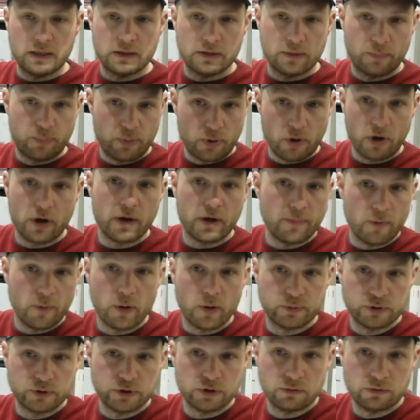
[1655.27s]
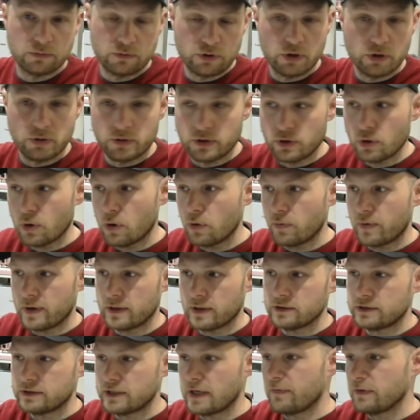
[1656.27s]
prime
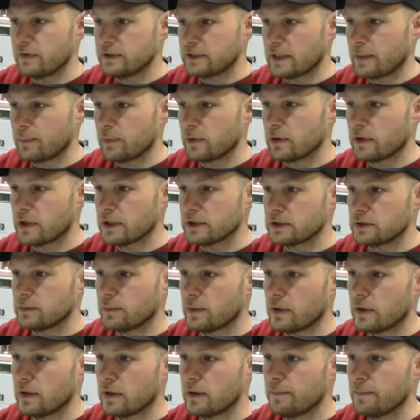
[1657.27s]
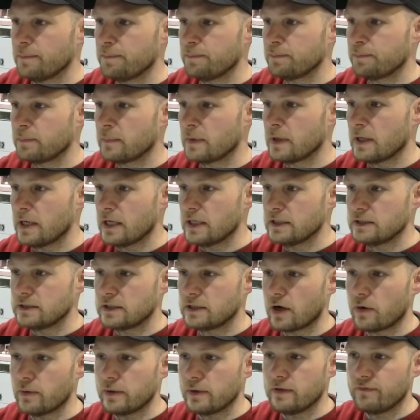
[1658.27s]
option, say for example the customer is
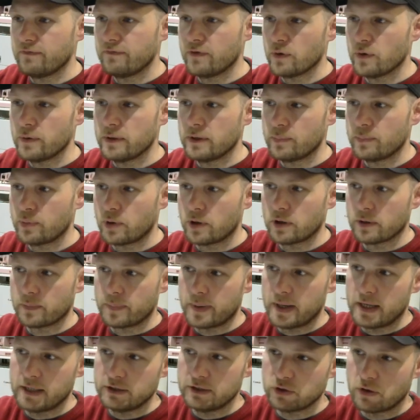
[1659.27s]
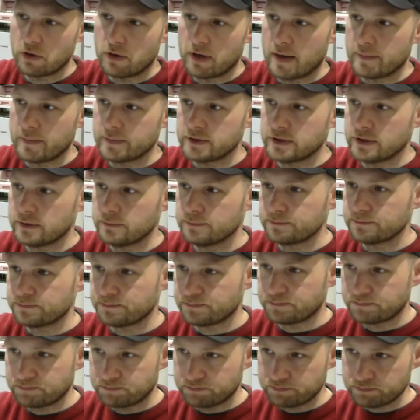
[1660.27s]
currently viewing the product page on Amazon
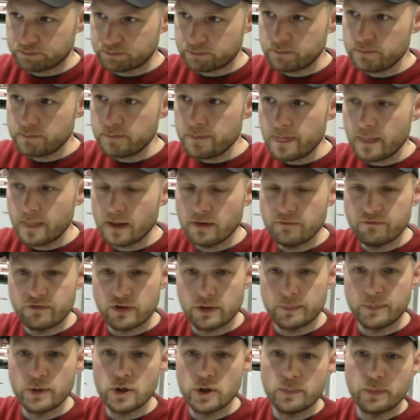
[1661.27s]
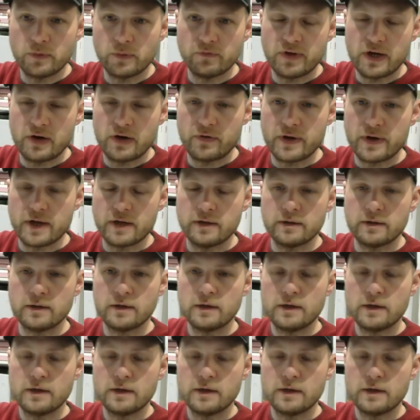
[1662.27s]
for the purple variant,